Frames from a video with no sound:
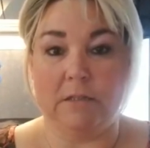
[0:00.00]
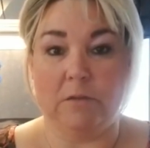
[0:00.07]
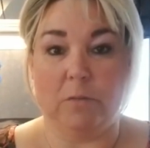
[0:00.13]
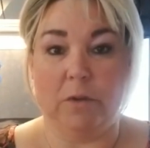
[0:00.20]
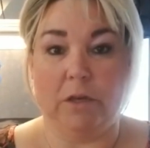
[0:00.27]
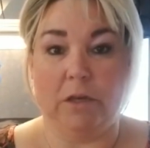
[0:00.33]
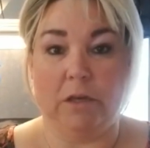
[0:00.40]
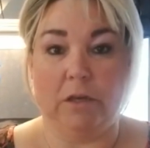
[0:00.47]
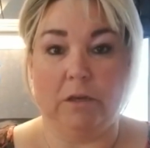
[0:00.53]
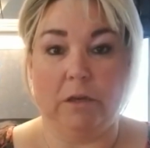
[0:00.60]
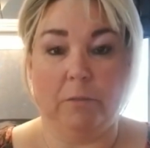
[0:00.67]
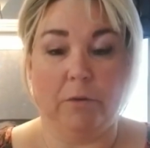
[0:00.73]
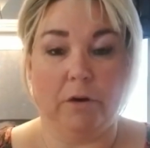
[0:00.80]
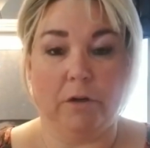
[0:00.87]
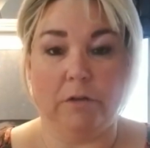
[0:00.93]
to be
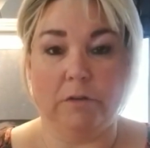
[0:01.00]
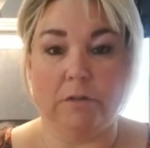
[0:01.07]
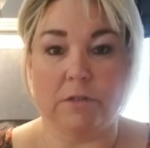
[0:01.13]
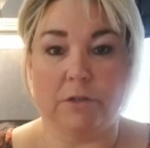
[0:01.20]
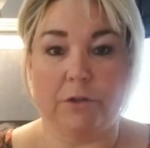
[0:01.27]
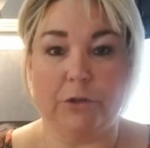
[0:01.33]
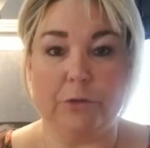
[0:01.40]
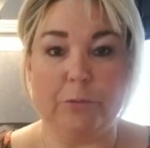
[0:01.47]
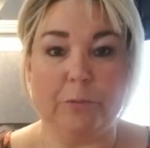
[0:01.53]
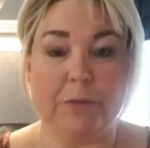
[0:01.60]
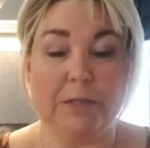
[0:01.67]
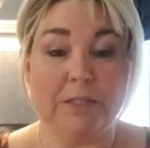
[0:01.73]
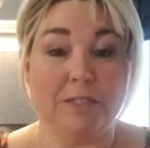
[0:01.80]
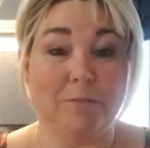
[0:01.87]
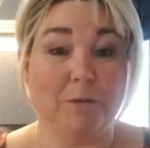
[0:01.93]
a part of this group
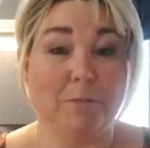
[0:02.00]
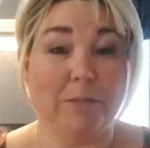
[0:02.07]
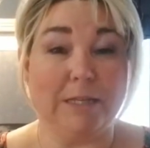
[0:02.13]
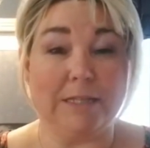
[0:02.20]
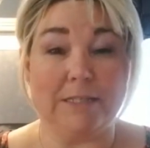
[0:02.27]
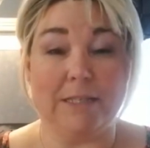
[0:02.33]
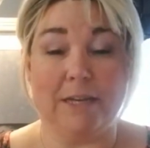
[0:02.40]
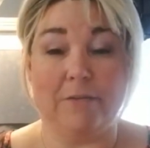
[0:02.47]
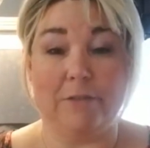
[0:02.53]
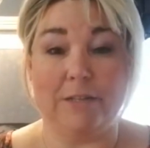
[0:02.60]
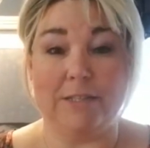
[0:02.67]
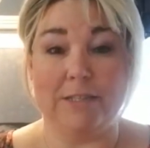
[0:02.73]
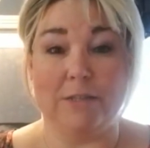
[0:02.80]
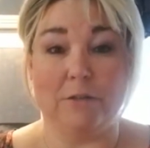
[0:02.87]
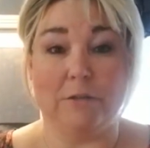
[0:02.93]
and to be blessed every
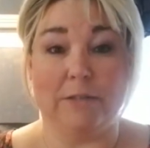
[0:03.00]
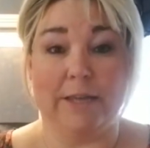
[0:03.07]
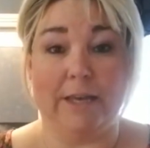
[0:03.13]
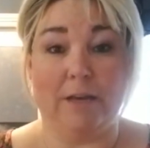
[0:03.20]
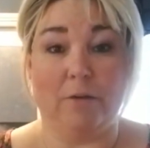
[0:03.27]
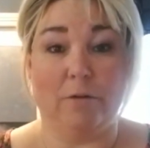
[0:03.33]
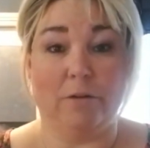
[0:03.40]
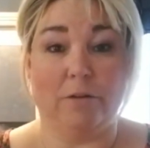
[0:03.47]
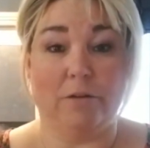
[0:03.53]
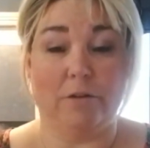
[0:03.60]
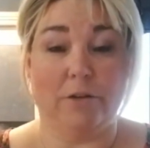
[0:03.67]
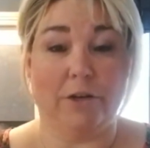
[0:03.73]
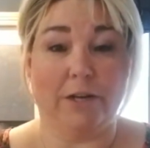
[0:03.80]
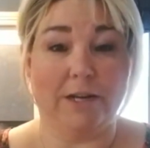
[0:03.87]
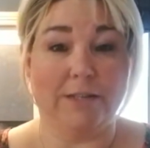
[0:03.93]
single day with
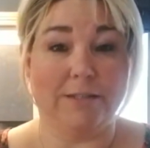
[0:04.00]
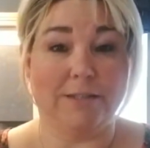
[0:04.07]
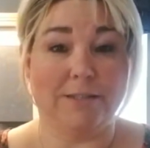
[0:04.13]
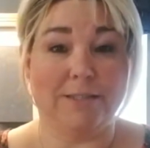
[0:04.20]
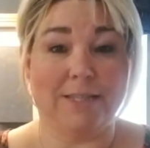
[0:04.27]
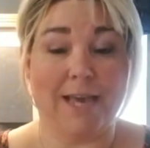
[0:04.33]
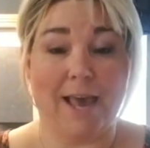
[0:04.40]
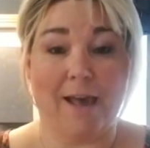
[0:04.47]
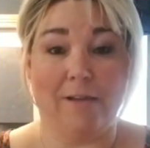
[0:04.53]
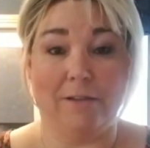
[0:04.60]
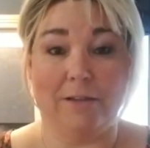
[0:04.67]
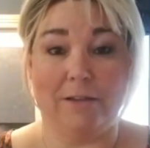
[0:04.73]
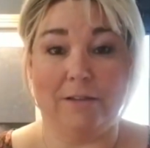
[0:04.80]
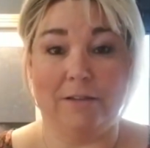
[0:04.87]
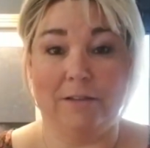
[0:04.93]
your guys'
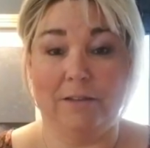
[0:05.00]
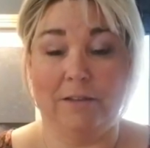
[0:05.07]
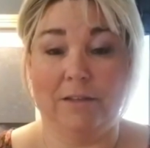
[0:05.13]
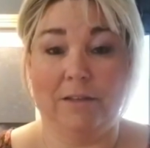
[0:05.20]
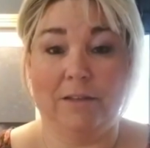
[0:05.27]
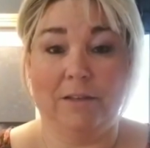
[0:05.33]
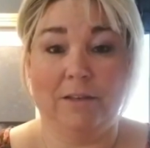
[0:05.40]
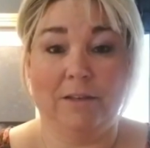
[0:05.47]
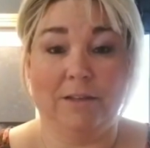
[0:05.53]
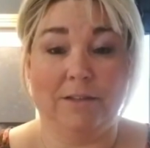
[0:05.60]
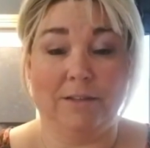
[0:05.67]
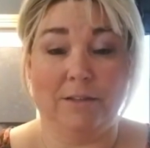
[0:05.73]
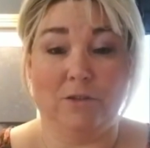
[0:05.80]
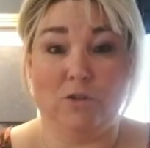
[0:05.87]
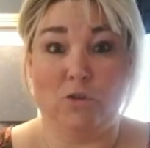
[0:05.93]
talent.
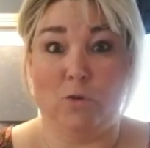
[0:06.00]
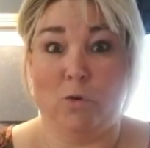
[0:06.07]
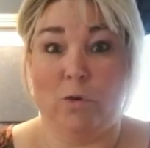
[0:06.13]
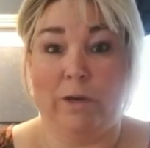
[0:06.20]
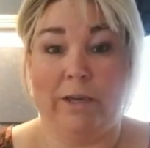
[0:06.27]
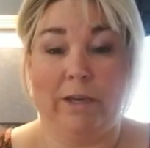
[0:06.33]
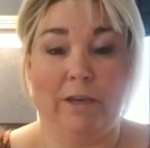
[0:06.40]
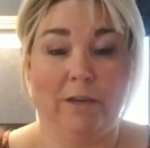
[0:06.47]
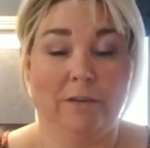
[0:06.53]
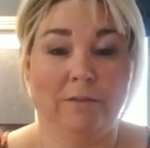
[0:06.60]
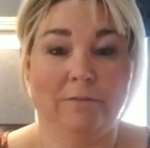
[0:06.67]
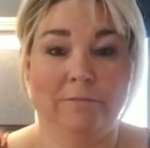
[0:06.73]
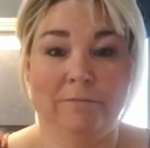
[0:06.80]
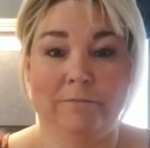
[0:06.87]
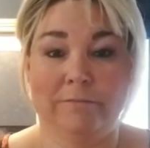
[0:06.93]
It's a joy.
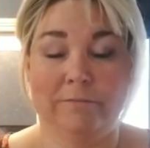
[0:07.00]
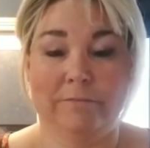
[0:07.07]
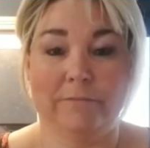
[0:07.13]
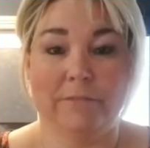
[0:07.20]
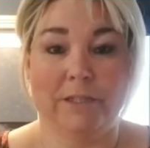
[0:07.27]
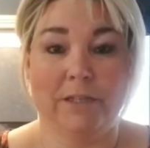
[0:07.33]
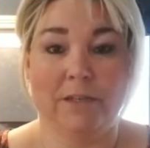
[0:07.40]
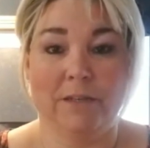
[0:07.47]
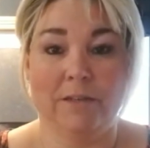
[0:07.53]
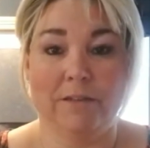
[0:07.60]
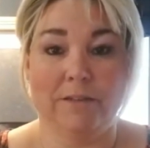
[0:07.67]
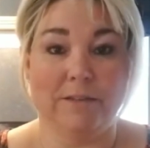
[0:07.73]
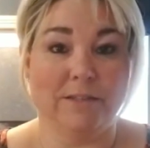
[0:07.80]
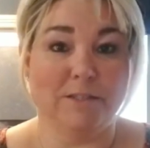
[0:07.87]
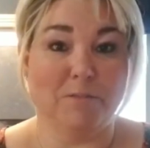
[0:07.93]

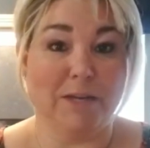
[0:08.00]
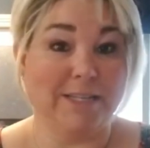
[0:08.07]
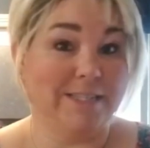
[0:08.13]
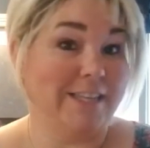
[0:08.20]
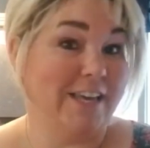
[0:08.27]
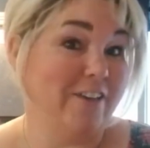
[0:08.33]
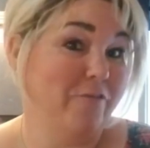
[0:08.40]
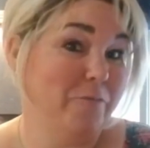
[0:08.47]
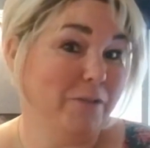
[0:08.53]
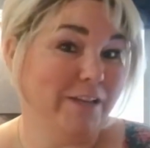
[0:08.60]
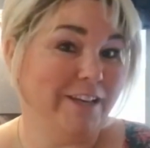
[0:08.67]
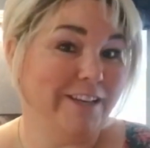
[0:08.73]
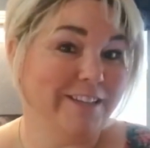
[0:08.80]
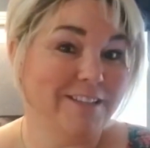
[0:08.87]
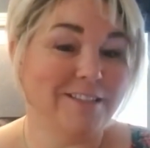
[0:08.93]
This is my safe
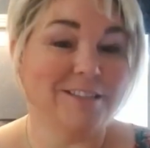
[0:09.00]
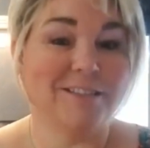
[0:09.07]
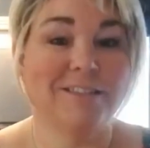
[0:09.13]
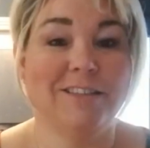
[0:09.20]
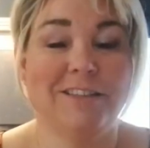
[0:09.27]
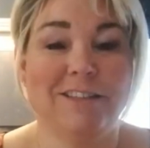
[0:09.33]
place.